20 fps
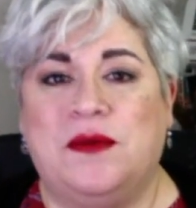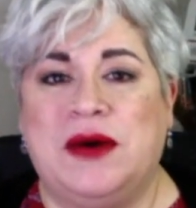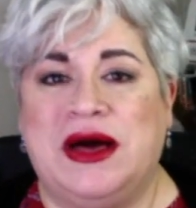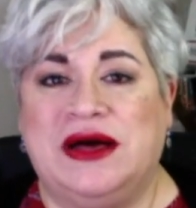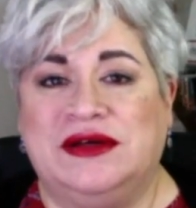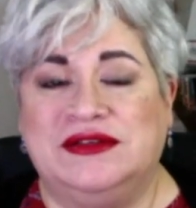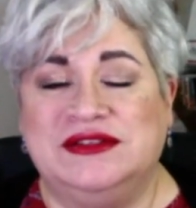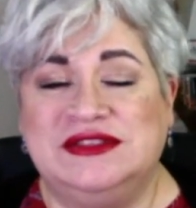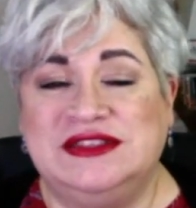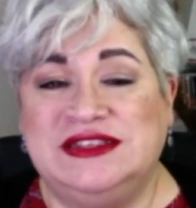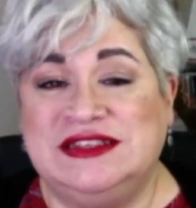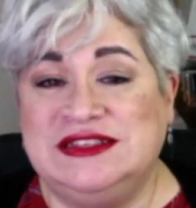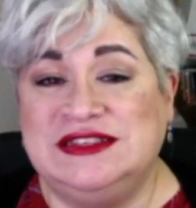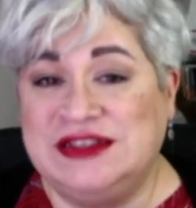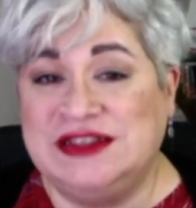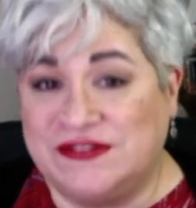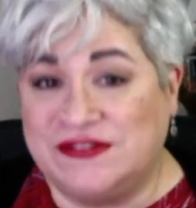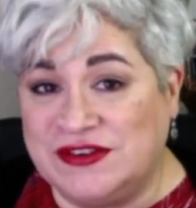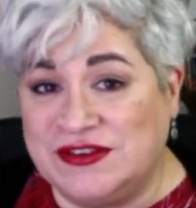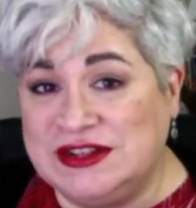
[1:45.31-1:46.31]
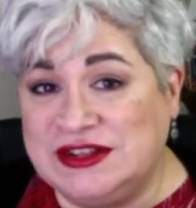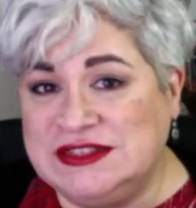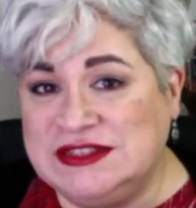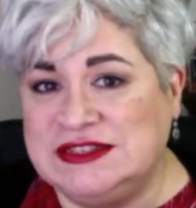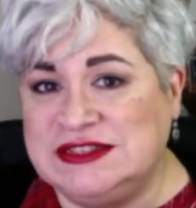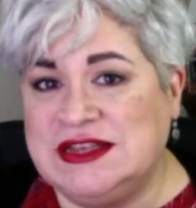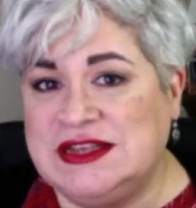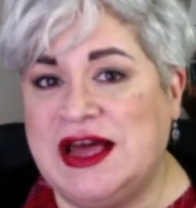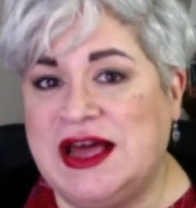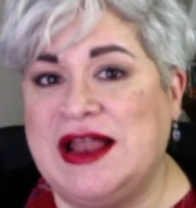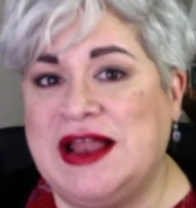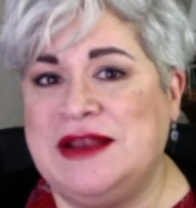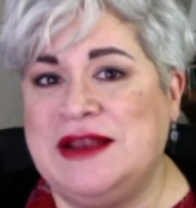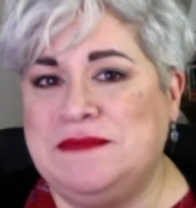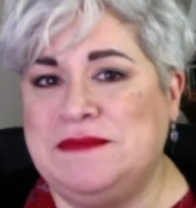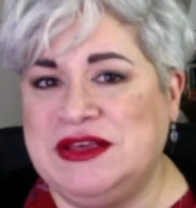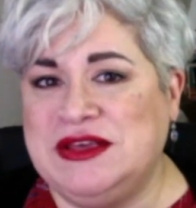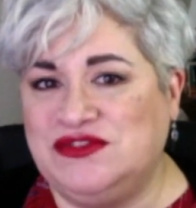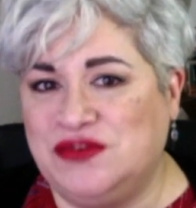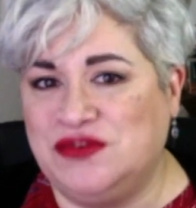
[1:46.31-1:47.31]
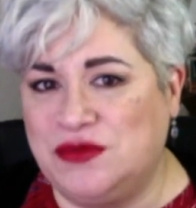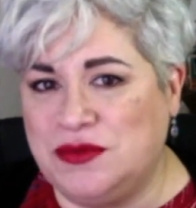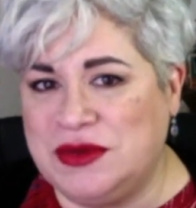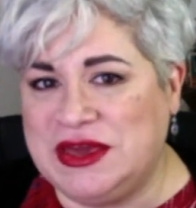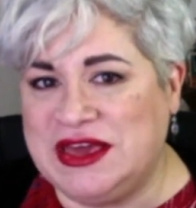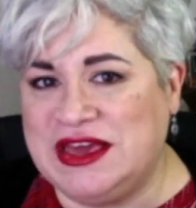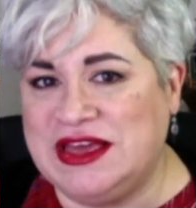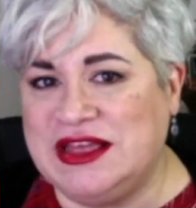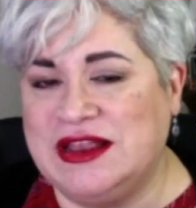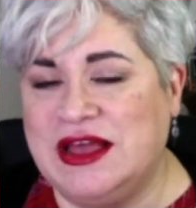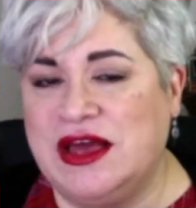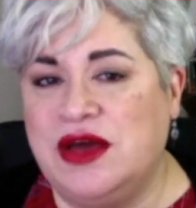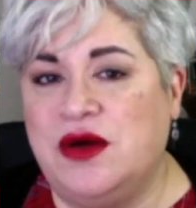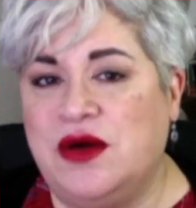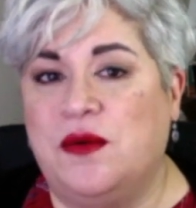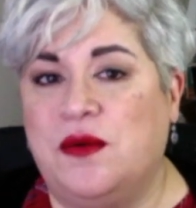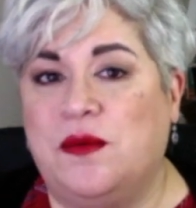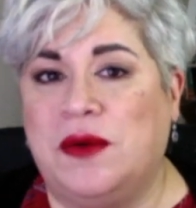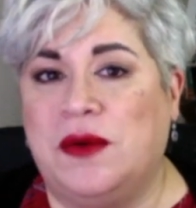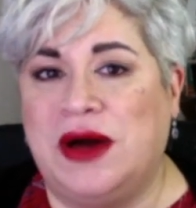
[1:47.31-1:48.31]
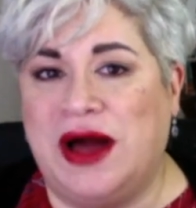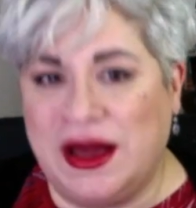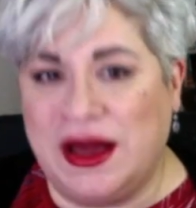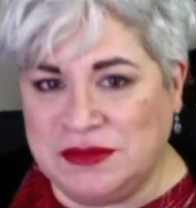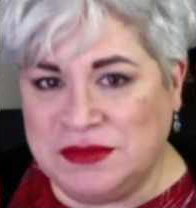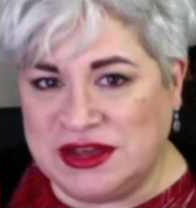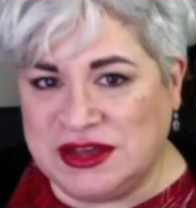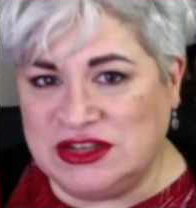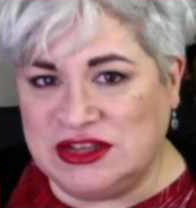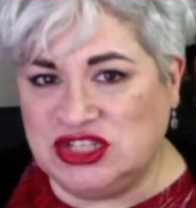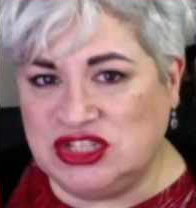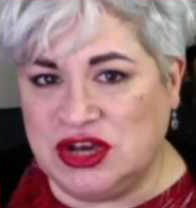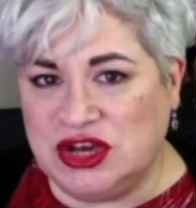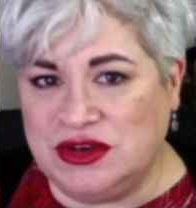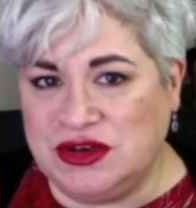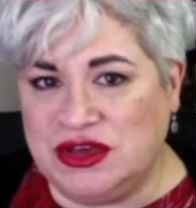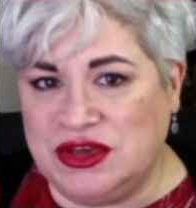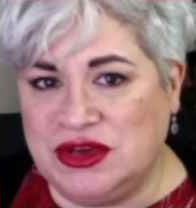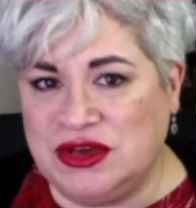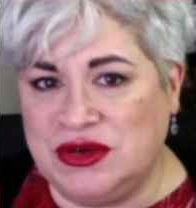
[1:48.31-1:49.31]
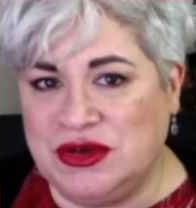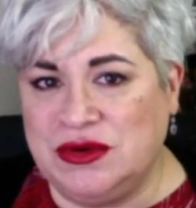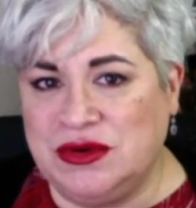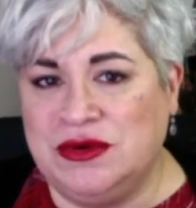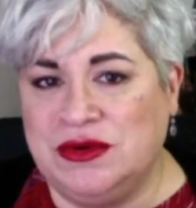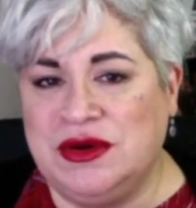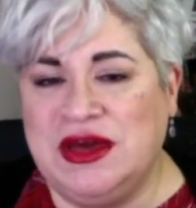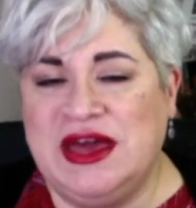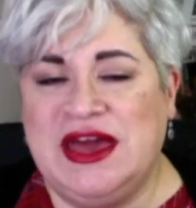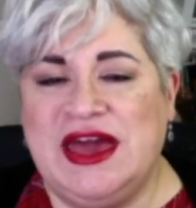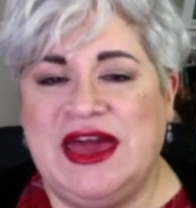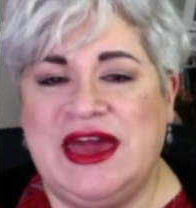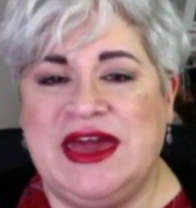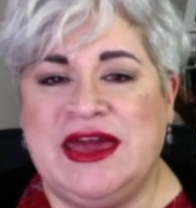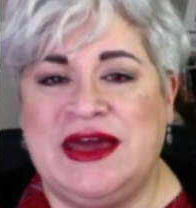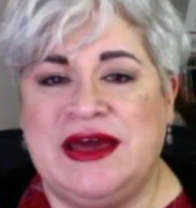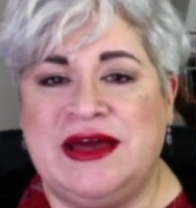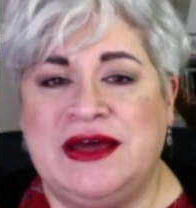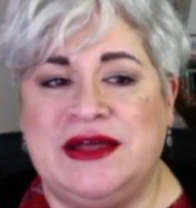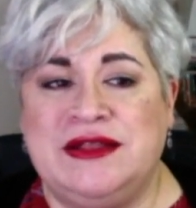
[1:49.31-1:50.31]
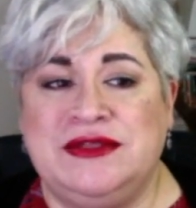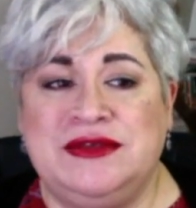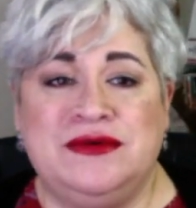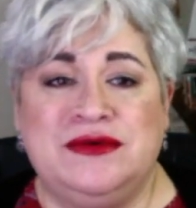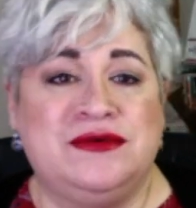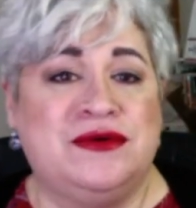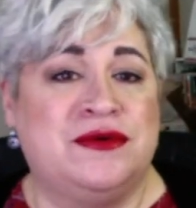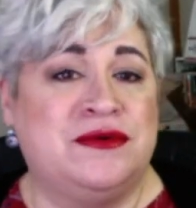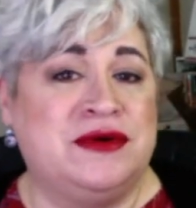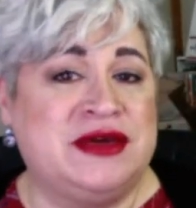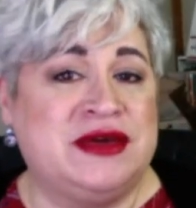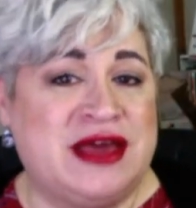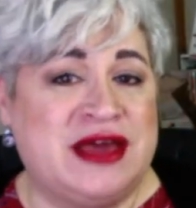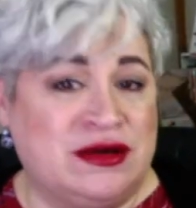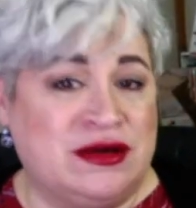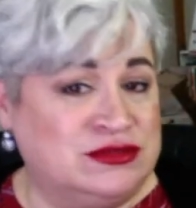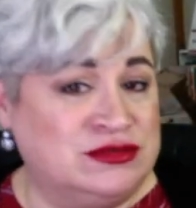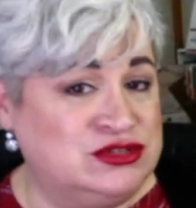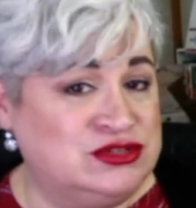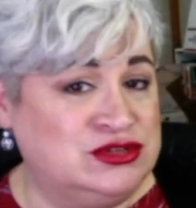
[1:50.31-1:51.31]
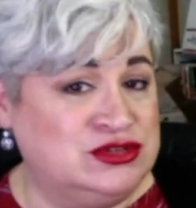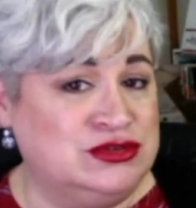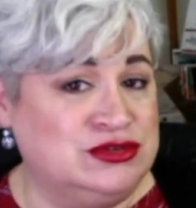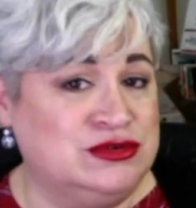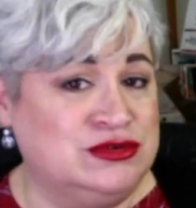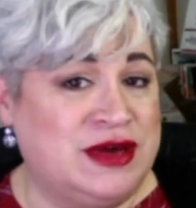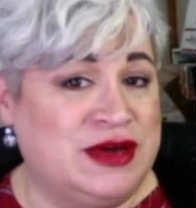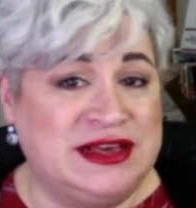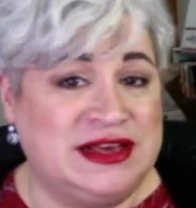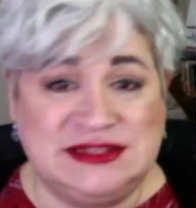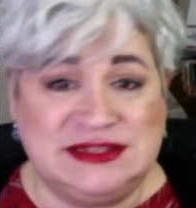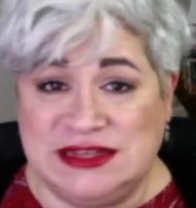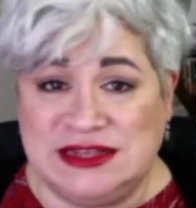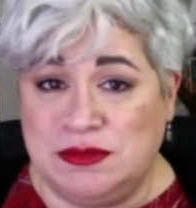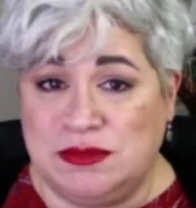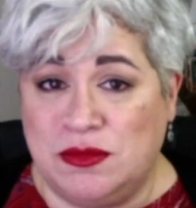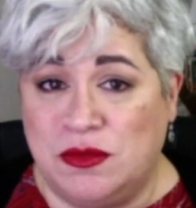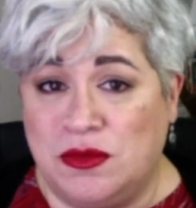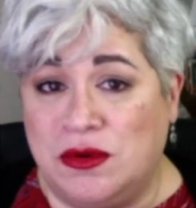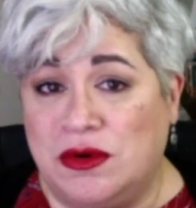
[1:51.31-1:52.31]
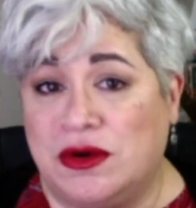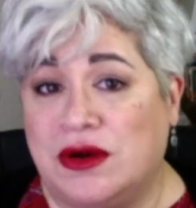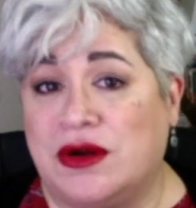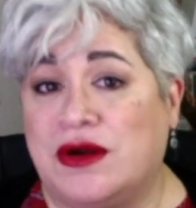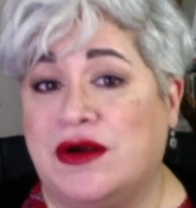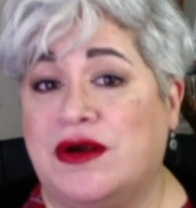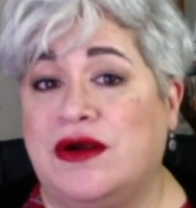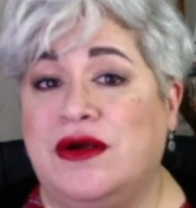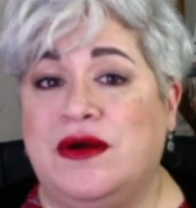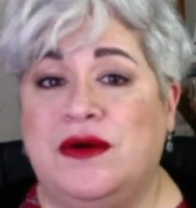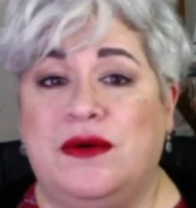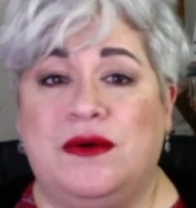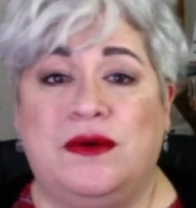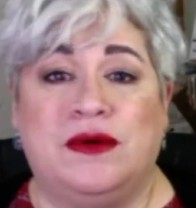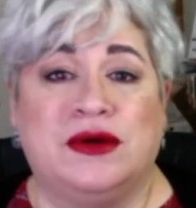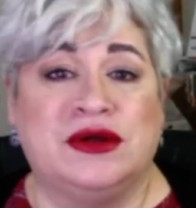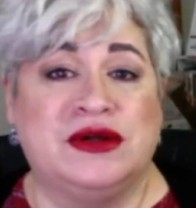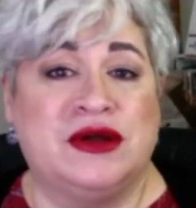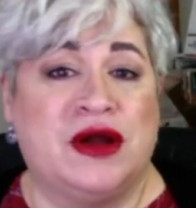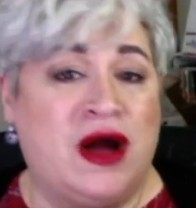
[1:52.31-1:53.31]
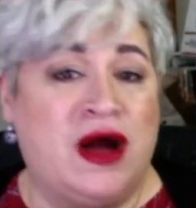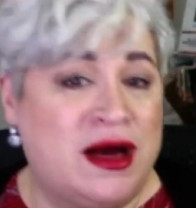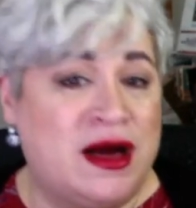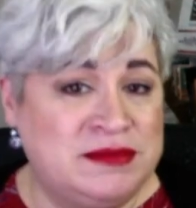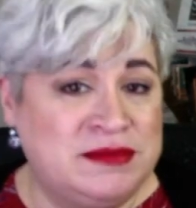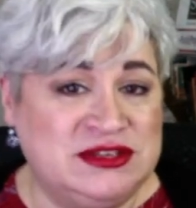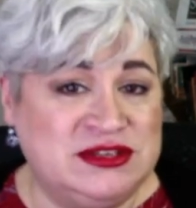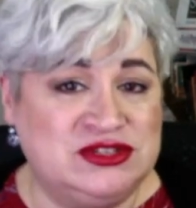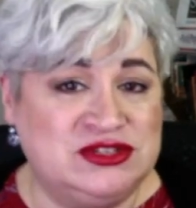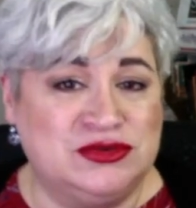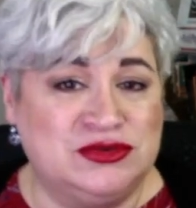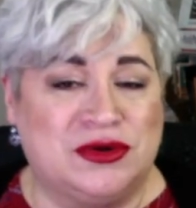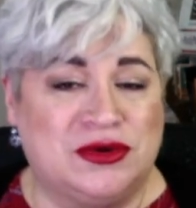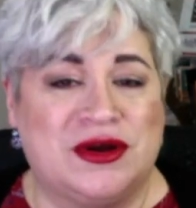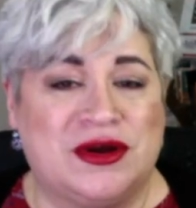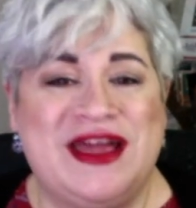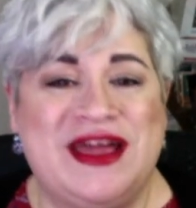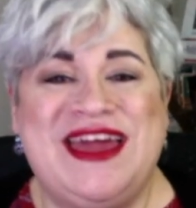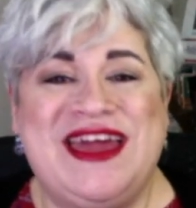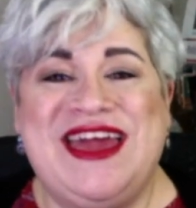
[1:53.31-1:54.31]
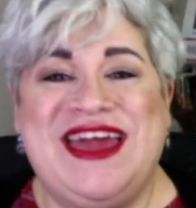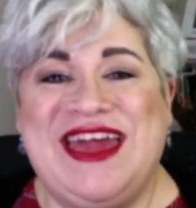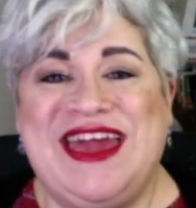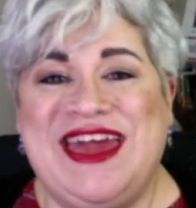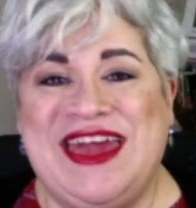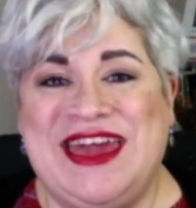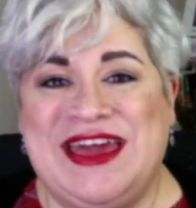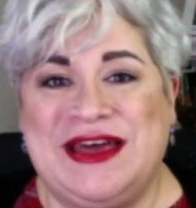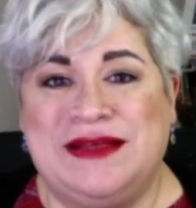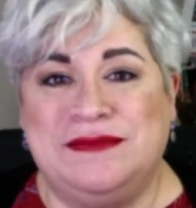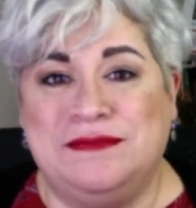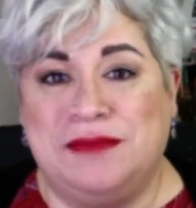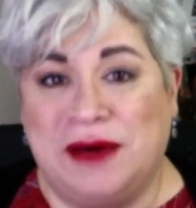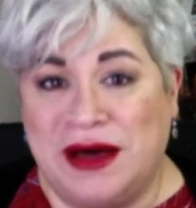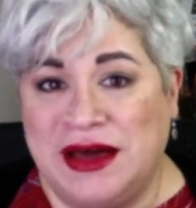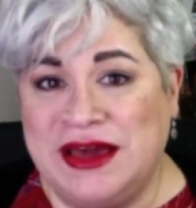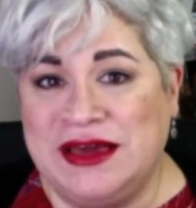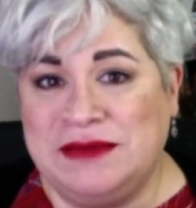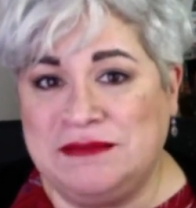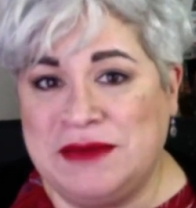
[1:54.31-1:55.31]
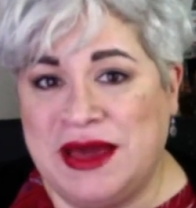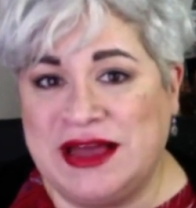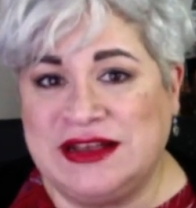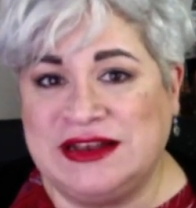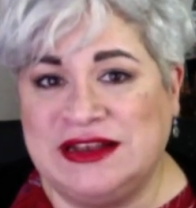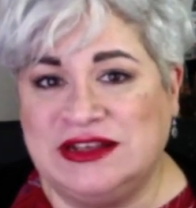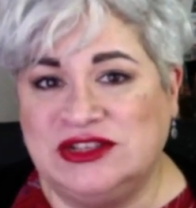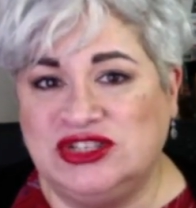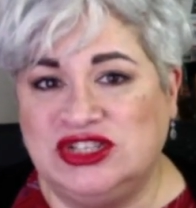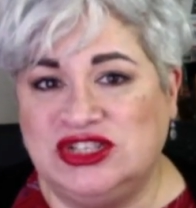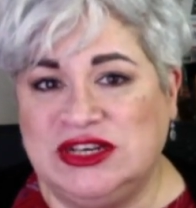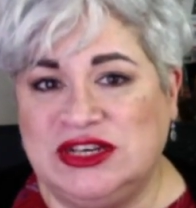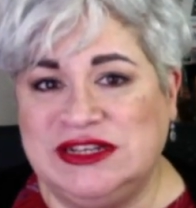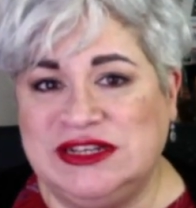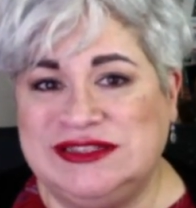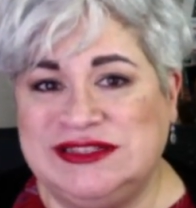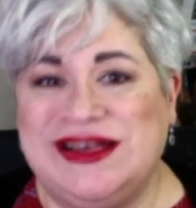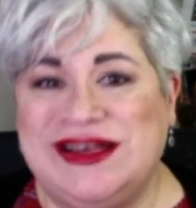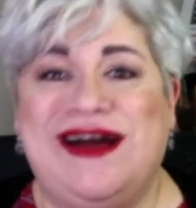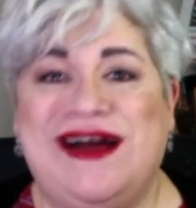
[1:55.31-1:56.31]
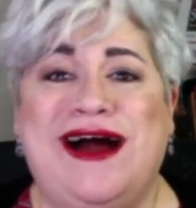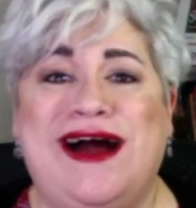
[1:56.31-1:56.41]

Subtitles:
Well, the difference between what I'm going to show you and you going out to AC Moore or your hobby store and buying magnet sheets,